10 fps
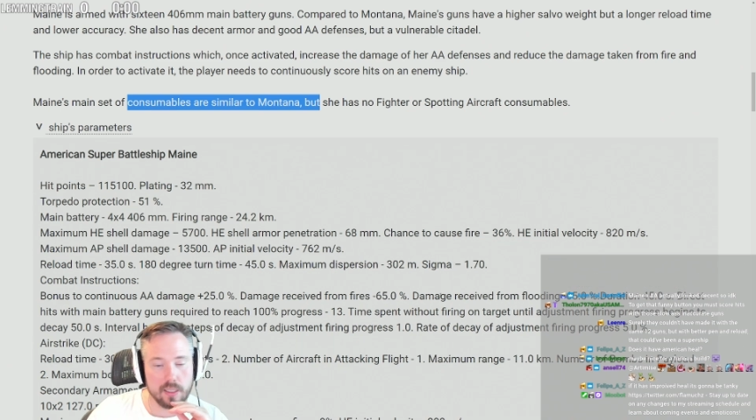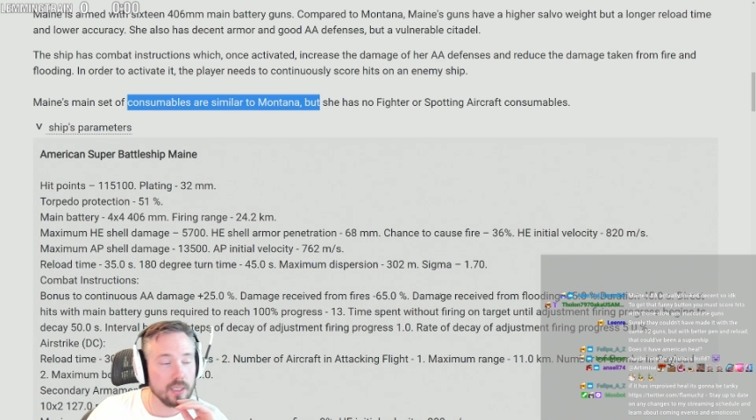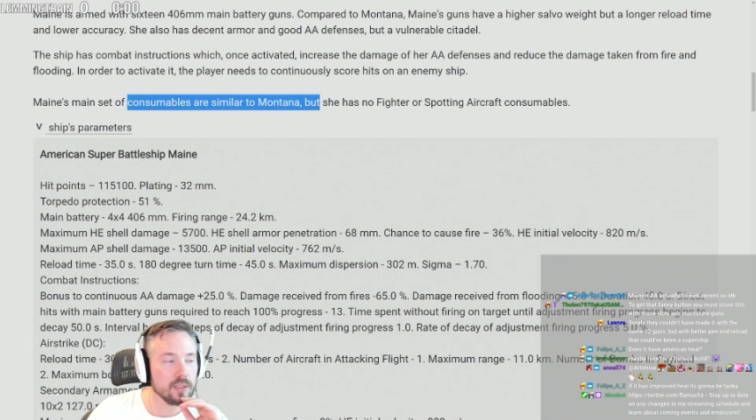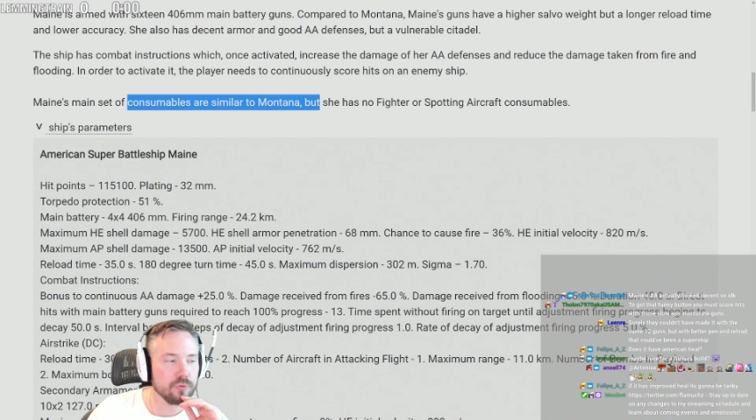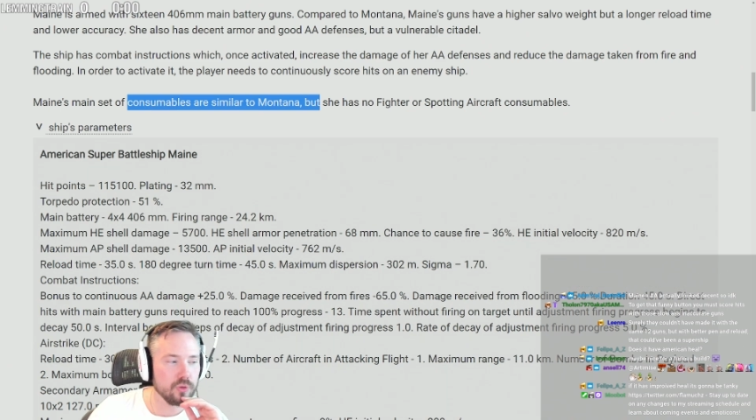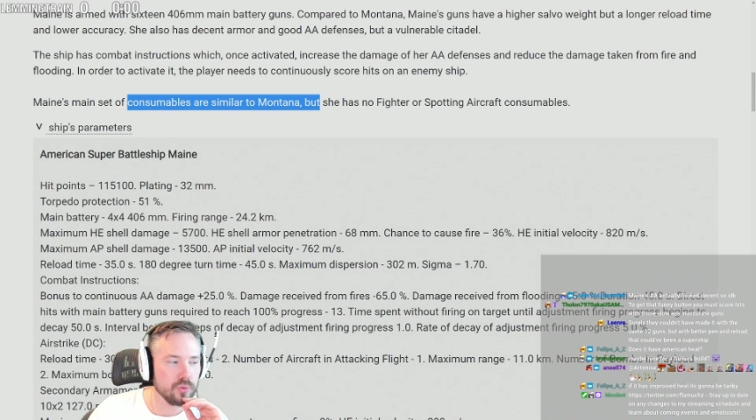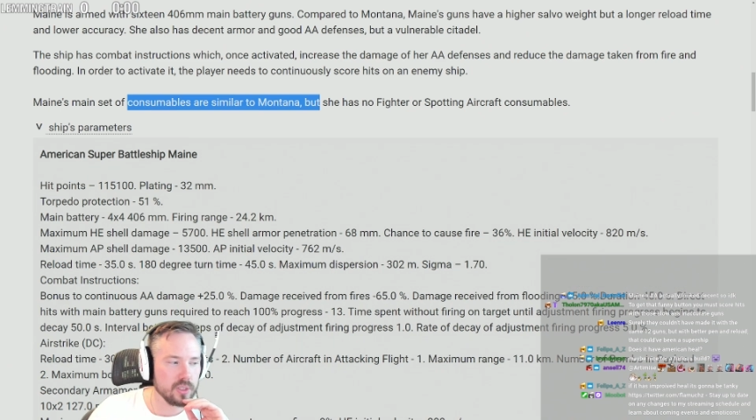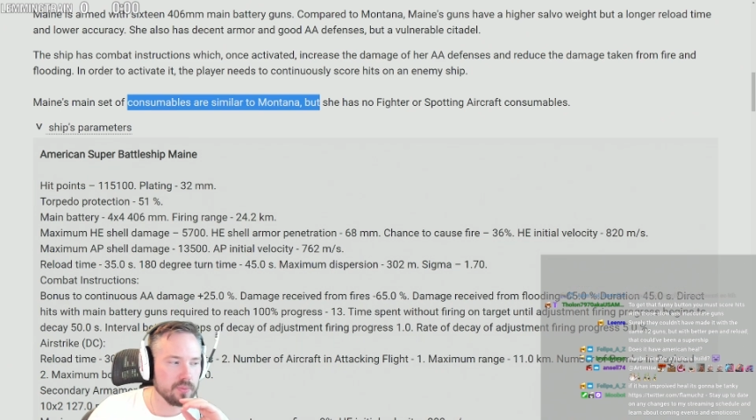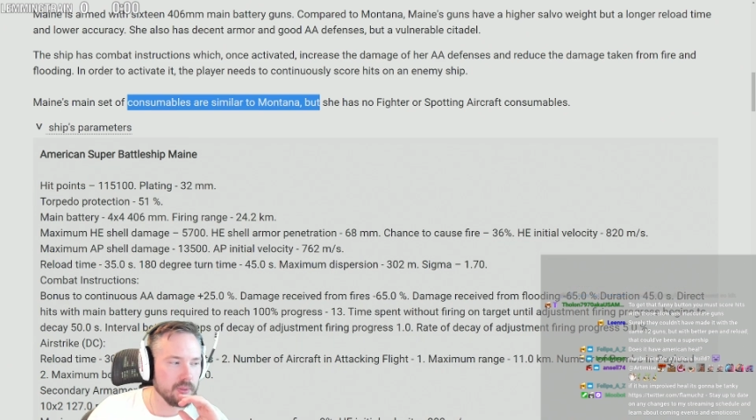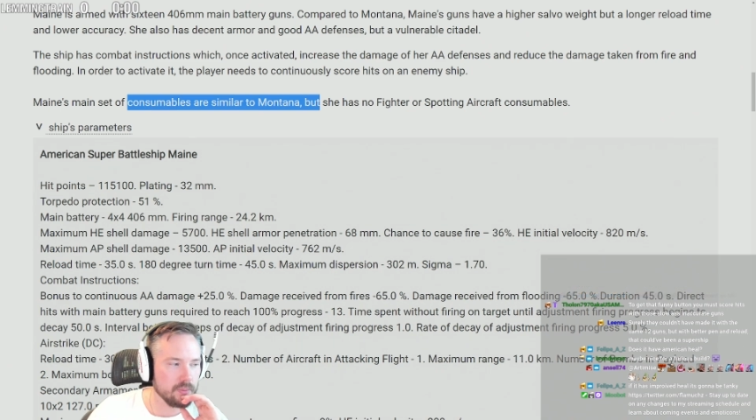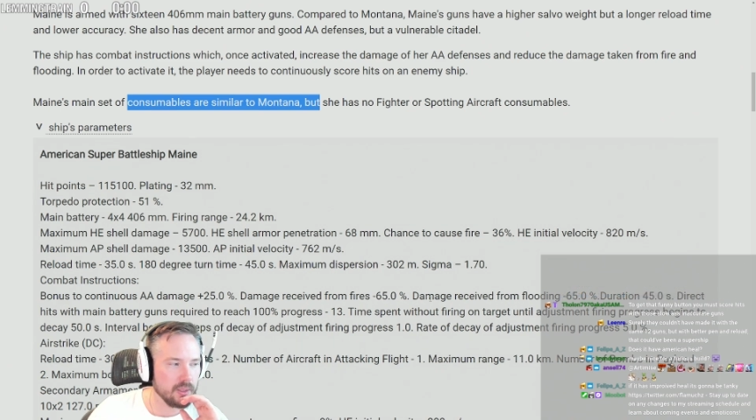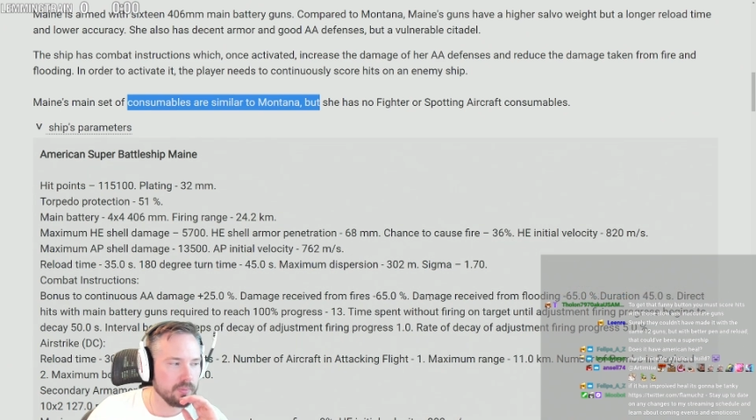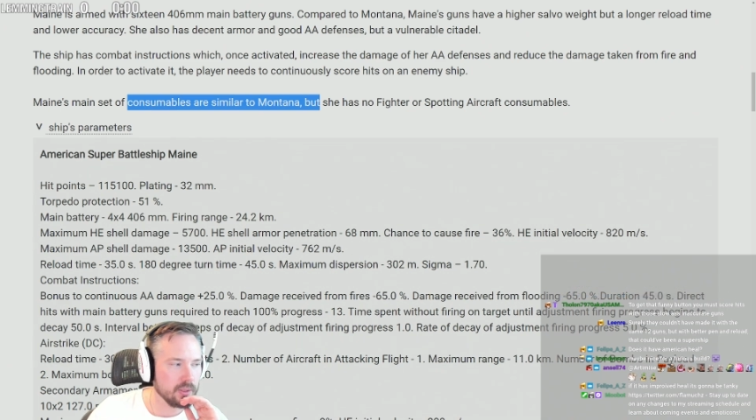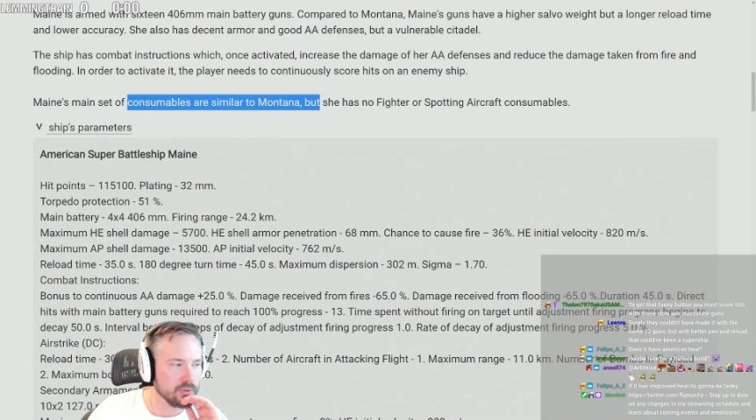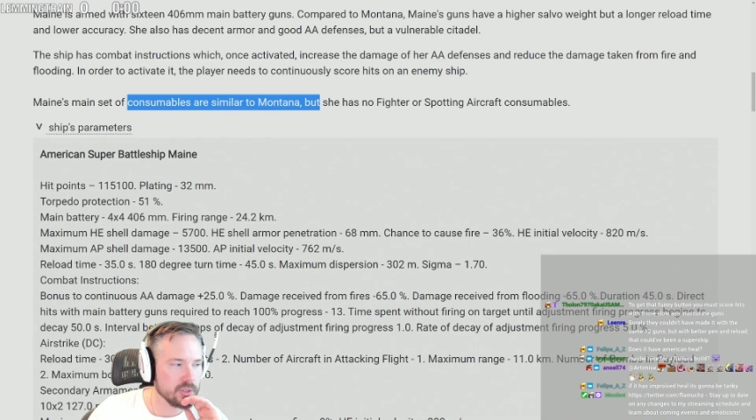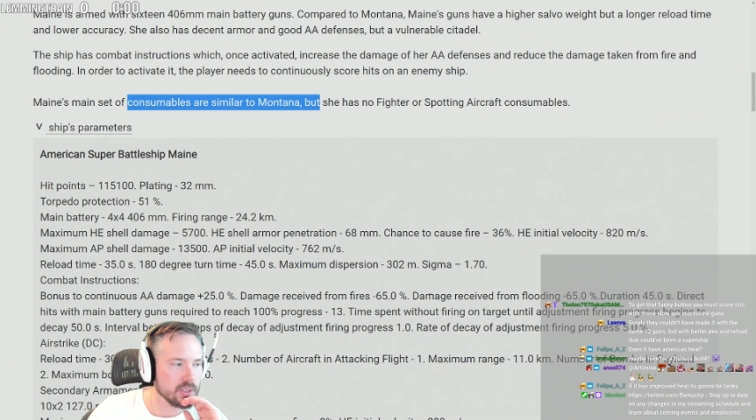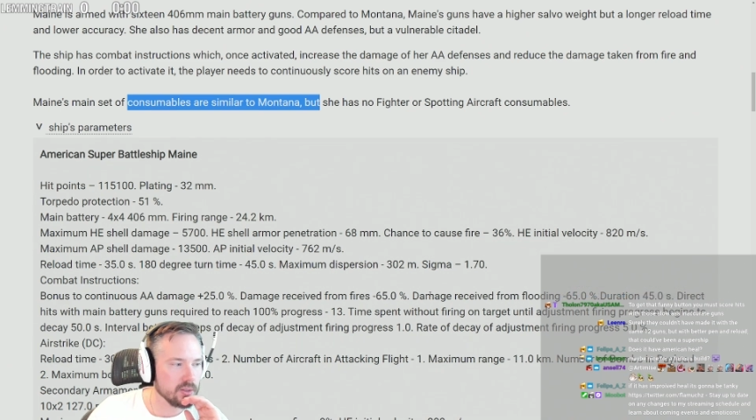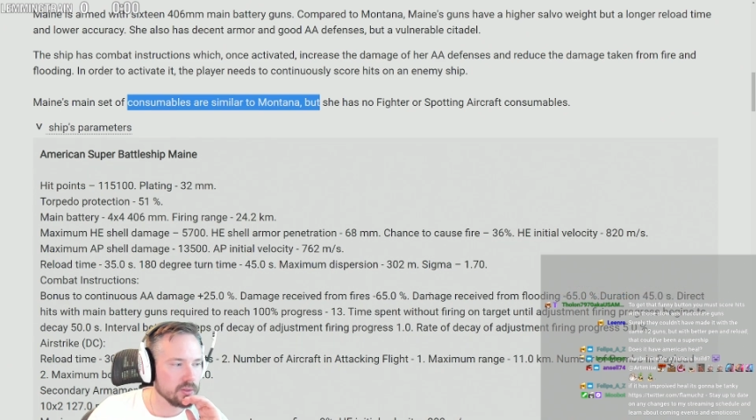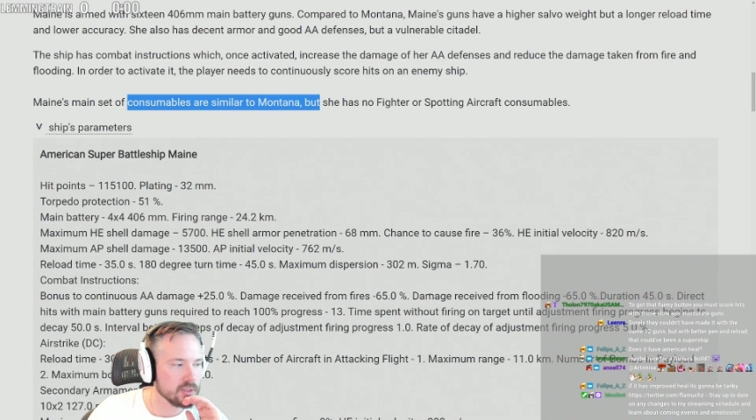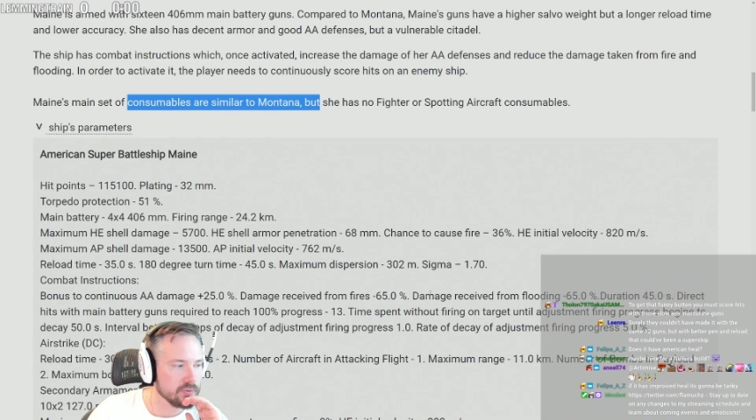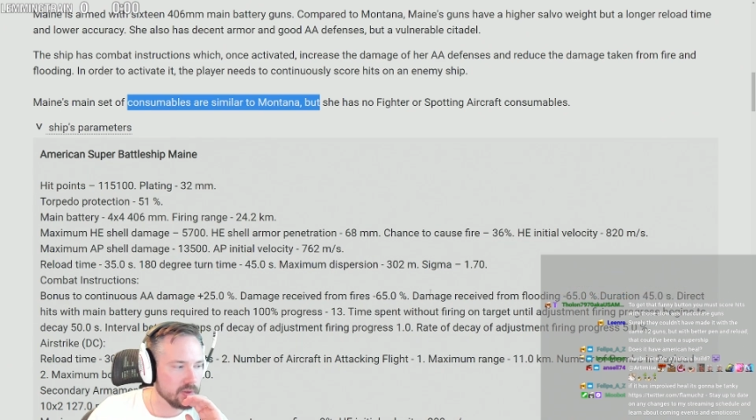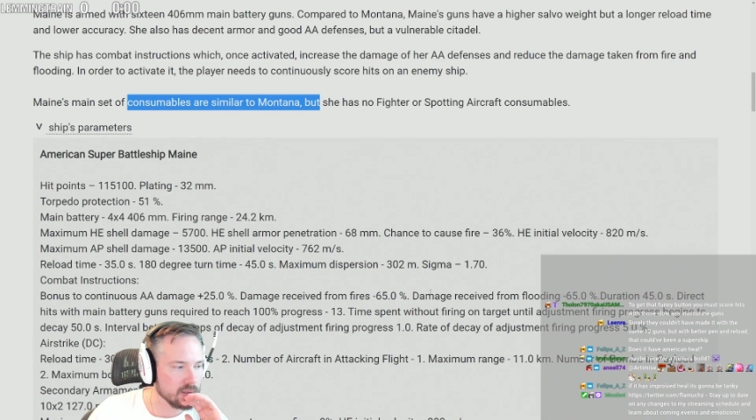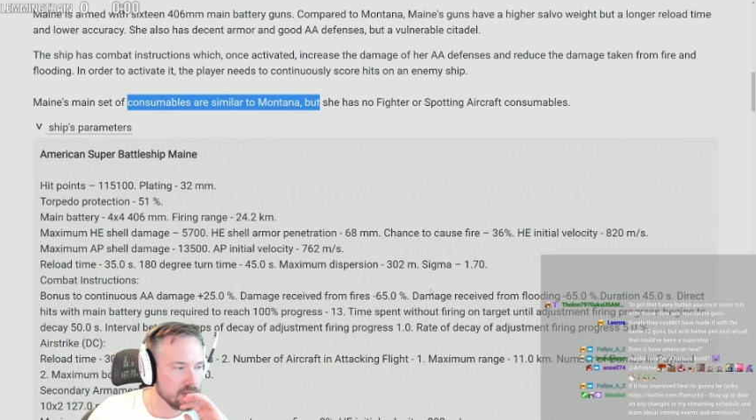Like, the Furious build might be interesting on this thing.